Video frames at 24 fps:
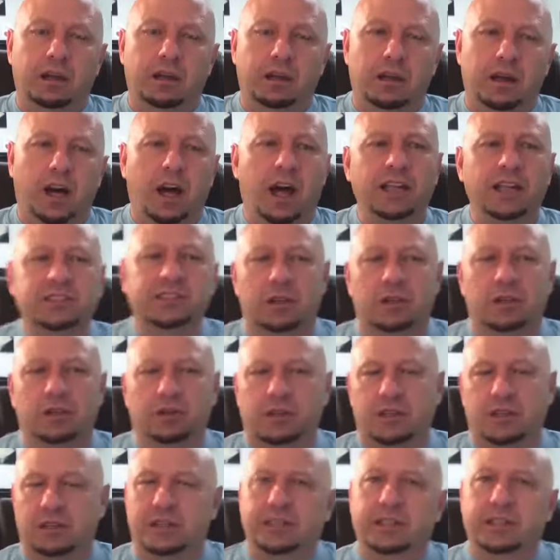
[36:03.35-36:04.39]
also
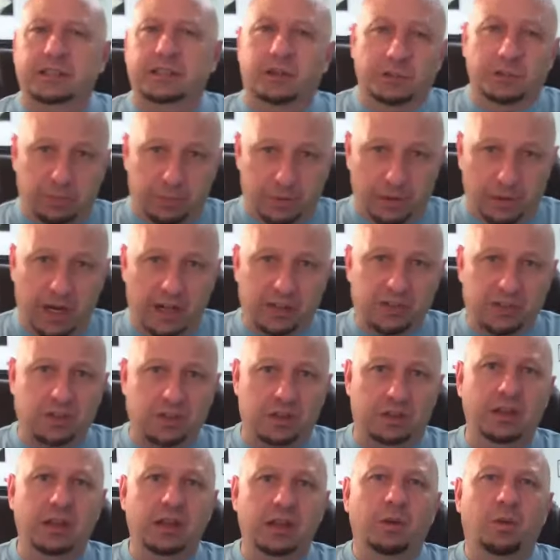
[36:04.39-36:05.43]
clinical
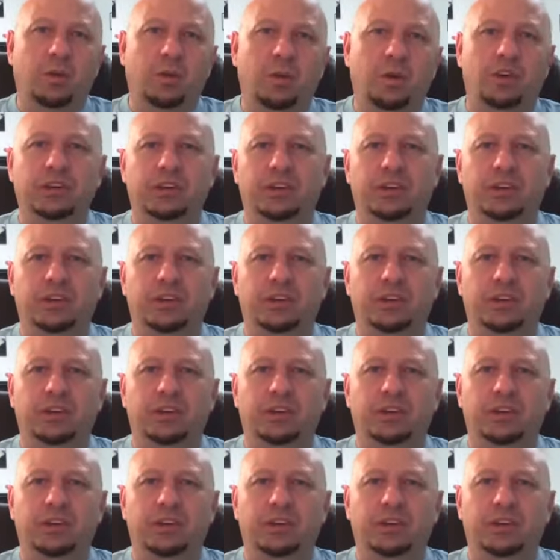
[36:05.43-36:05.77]
depression where,